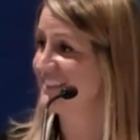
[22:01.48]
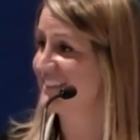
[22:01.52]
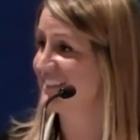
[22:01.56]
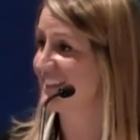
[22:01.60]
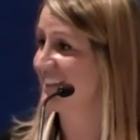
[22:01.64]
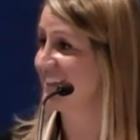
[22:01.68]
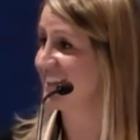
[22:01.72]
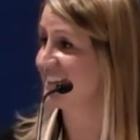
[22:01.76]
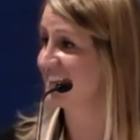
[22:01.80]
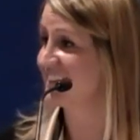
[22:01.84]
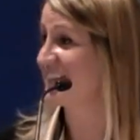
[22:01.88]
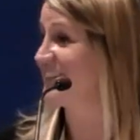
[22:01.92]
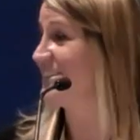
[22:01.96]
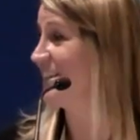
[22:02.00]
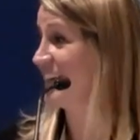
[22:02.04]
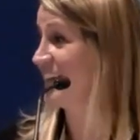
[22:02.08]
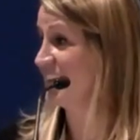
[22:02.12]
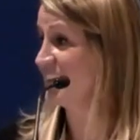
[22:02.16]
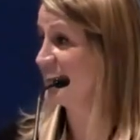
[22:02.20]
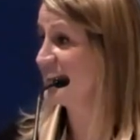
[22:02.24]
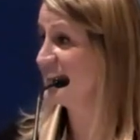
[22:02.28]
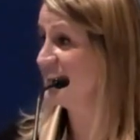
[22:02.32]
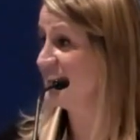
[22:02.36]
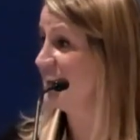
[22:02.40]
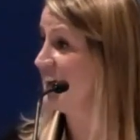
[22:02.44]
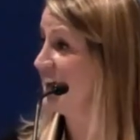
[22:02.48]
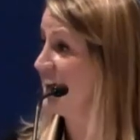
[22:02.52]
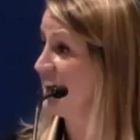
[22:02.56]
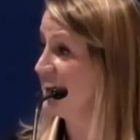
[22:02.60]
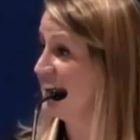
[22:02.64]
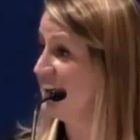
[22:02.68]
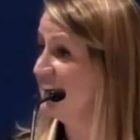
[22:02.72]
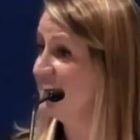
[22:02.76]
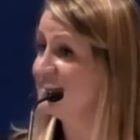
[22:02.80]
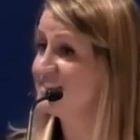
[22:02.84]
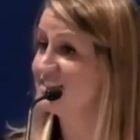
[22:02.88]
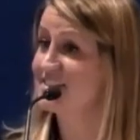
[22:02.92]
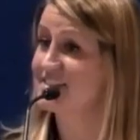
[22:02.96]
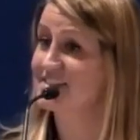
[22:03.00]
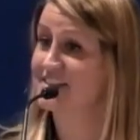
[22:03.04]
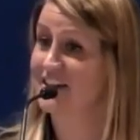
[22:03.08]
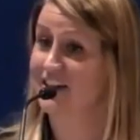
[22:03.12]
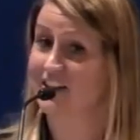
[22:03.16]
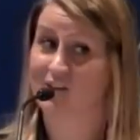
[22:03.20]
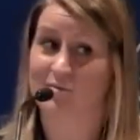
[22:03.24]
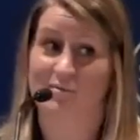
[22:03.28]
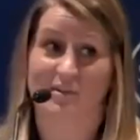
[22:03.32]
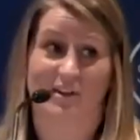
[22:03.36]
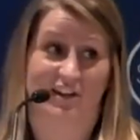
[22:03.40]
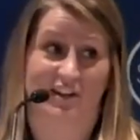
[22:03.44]
like day like today to tell
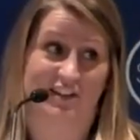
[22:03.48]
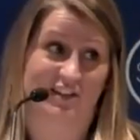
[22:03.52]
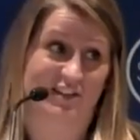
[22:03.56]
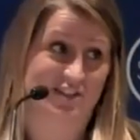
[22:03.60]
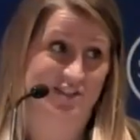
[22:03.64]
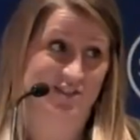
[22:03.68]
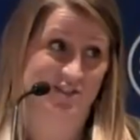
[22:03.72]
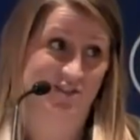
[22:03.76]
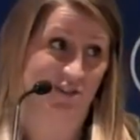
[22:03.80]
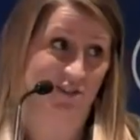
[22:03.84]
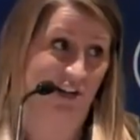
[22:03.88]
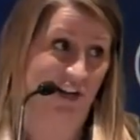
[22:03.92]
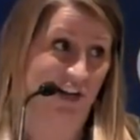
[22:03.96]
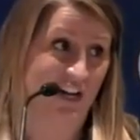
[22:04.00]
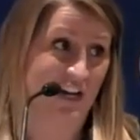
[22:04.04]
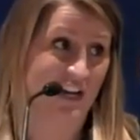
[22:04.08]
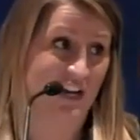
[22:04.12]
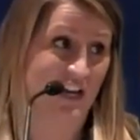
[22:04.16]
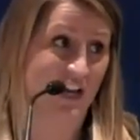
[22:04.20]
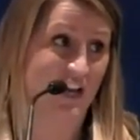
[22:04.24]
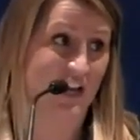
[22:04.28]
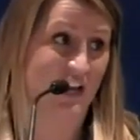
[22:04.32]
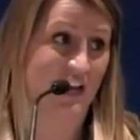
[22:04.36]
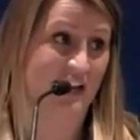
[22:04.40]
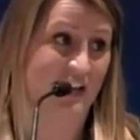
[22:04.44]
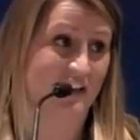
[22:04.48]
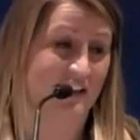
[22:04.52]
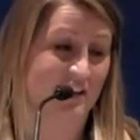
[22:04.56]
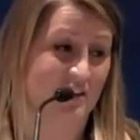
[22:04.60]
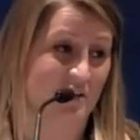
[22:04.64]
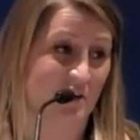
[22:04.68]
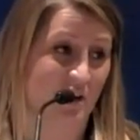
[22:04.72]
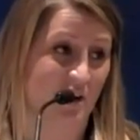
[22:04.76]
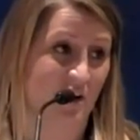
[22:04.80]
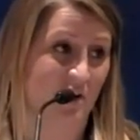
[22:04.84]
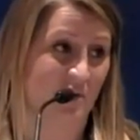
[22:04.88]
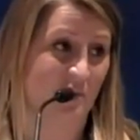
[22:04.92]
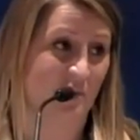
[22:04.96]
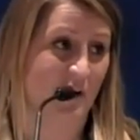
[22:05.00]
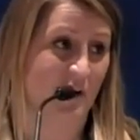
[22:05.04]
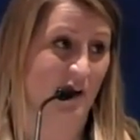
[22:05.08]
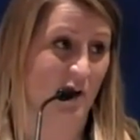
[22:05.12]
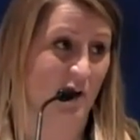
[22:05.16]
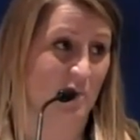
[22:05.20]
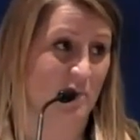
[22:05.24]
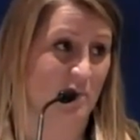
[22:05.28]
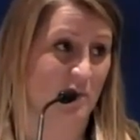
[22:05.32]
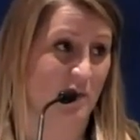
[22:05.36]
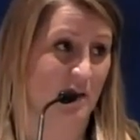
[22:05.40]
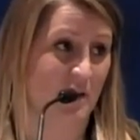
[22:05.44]
America's story. And I
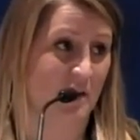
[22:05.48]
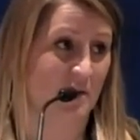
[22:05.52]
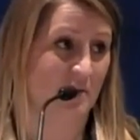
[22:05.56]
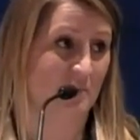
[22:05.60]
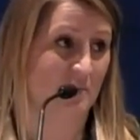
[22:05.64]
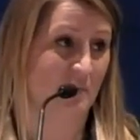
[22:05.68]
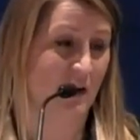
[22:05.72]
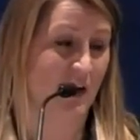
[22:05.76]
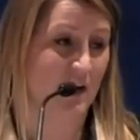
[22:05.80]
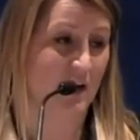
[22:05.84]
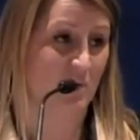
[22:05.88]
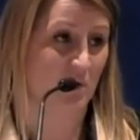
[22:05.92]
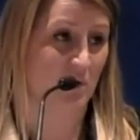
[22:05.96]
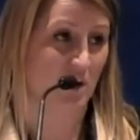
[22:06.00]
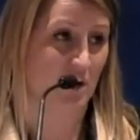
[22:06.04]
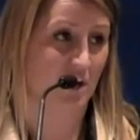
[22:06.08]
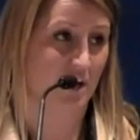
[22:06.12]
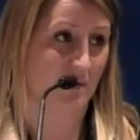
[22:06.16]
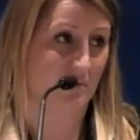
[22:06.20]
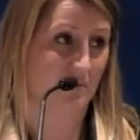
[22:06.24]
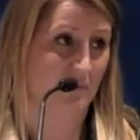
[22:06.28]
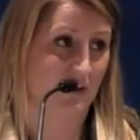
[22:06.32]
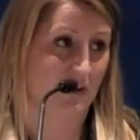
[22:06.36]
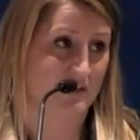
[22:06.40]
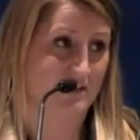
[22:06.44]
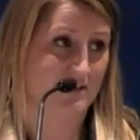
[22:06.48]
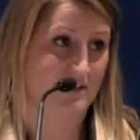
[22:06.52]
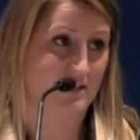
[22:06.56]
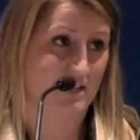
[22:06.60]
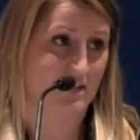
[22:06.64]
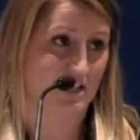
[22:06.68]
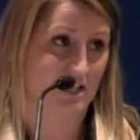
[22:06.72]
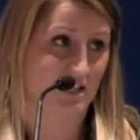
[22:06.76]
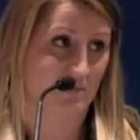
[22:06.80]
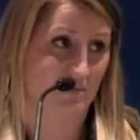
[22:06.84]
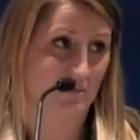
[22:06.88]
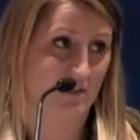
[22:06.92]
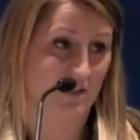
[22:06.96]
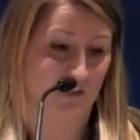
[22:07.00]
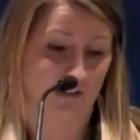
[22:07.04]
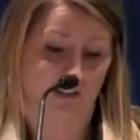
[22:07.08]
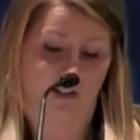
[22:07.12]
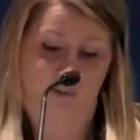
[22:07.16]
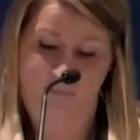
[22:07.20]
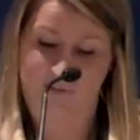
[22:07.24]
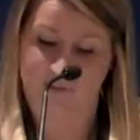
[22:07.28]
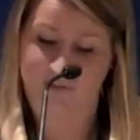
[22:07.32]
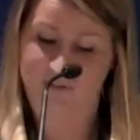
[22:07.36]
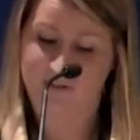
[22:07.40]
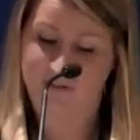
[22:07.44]
hope that my work and my team can
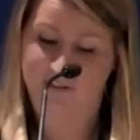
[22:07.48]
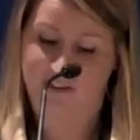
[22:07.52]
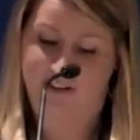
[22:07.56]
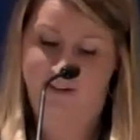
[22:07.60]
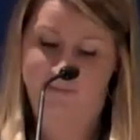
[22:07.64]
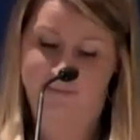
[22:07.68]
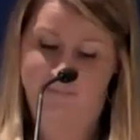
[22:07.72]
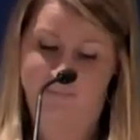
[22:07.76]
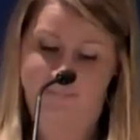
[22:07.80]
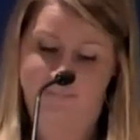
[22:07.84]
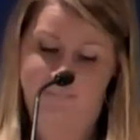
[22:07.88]
help you do that.